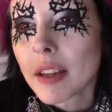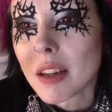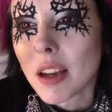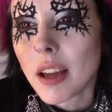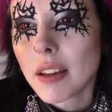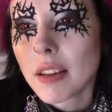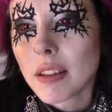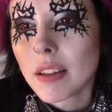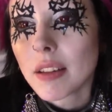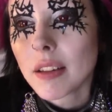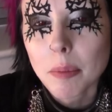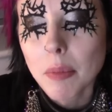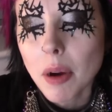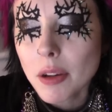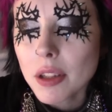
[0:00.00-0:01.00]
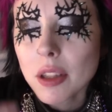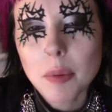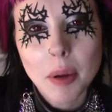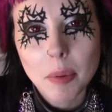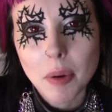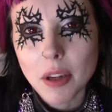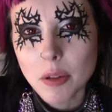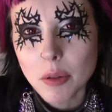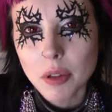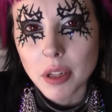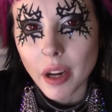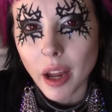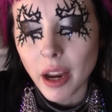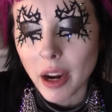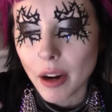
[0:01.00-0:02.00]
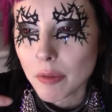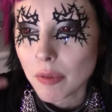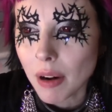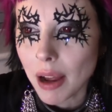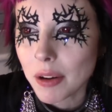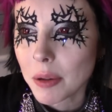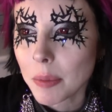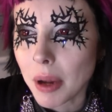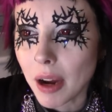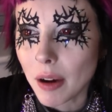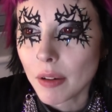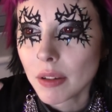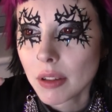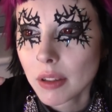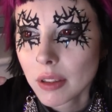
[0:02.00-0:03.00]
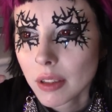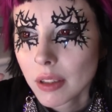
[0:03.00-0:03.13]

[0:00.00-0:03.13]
and most of the people I saw tonight are round about